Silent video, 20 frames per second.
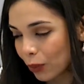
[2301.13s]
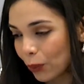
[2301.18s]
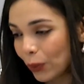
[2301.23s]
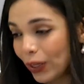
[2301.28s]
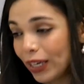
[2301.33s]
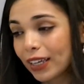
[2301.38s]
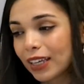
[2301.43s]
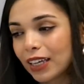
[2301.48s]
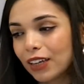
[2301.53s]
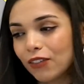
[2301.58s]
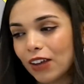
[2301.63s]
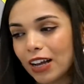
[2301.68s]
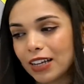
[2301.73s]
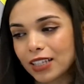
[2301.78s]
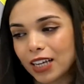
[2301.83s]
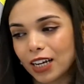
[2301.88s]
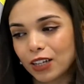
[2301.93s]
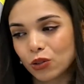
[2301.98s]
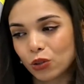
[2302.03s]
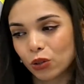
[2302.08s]
We give,
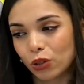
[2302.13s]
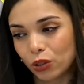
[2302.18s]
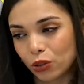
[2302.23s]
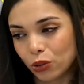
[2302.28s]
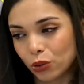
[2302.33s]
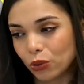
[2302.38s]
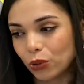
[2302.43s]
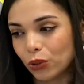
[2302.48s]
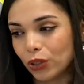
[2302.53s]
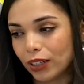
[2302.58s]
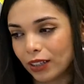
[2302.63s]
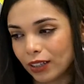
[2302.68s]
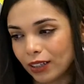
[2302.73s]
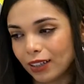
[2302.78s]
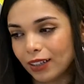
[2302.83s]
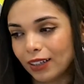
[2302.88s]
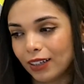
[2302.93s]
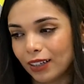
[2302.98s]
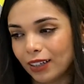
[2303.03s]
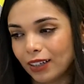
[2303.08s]
as I told you,
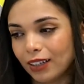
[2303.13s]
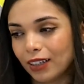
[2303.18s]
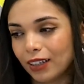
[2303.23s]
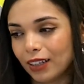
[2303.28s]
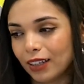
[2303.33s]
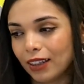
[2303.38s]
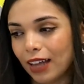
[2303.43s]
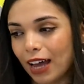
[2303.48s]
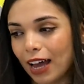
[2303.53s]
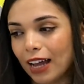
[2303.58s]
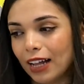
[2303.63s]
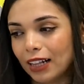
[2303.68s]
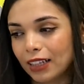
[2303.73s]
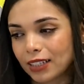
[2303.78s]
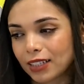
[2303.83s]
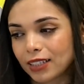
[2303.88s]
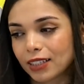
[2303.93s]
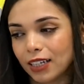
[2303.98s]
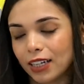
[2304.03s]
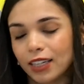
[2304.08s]
the
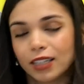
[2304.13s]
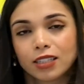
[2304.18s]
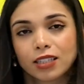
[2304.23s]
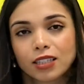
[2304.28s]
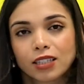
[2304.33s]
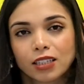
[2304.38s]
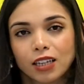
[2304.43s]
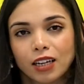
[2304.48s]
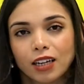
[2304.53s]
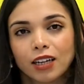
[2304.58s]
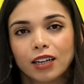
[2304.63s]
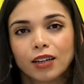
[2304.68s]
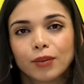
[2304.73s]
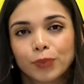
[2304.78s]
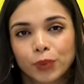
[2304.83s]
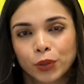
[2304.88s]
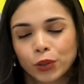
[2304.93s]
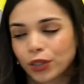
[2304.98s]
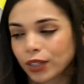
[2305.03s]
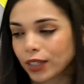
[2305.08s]
health science
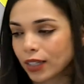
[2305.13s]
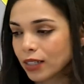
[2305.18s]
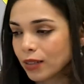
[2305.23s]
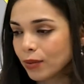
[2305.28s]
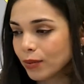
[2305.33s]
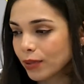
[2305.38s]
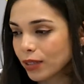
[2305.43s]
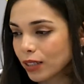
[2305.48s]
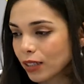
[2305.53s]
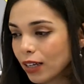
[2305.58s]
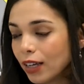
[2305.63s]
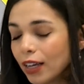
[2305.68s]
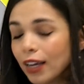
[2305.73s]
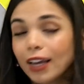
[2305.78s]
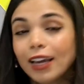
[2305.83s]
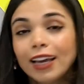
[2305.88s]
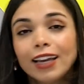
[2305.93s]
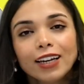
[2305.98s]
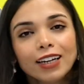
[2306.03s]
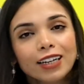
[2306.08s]
programs.
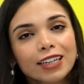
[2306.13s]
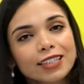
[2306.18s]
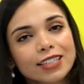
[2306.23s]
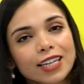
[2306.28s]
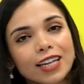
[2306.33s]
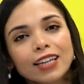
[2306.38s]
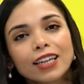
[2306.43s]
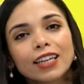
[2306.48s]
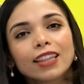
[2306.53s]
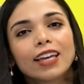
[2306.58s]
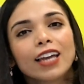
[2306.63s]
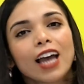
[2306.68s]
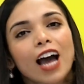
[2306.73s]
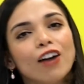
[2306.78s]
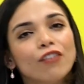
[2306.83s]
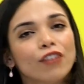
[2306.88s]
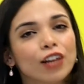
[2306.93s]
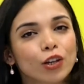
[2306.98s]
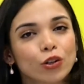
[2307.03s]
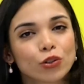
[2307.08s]
Here in Turkey, they
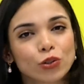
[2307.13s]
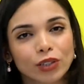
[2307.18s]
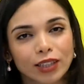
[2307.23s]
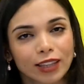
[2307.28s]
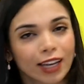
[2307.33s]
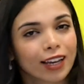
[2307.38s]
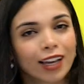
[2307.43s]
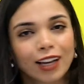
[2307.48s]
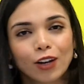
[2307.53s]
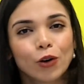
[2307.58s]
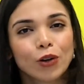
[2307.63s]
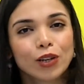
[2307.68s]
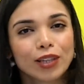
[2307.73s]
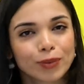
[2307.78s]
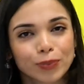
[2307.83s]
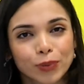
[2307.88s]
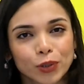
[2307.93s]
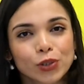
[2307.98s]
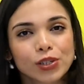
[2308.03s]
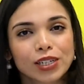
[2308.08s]
have a lot, like all
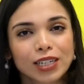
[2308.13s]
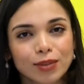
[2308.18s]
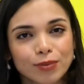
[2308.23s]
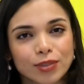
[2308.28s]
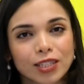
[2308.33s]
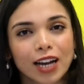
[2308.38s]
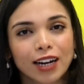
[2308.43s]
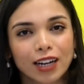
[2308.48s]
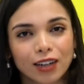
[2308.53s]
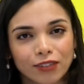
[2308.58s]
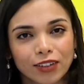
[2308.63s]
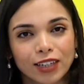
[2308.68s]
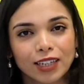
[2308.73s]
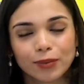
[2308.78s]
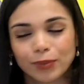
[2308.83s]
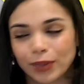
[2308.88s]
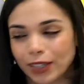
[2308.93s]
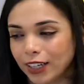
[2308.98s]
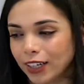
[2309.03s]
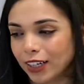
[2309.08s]
the programs are
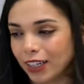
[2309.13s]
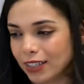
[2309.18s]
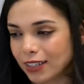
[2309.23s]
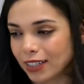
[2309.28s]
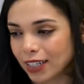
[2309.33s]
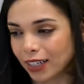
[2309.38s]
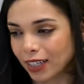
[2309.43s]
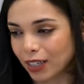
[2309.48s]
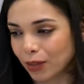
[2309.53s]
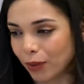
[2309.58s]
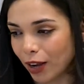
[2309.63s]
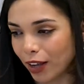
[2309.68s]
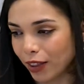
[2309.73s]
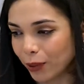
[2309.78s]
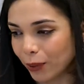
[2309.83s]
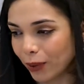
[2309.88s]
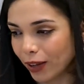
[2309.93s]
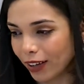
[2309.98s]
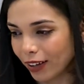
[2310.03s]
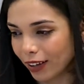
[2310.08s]
available here in Turkey, by
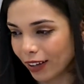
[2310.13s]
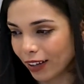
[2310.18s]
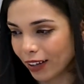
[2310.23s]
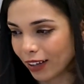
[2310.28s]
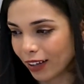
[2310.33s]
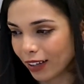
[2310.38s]
the way.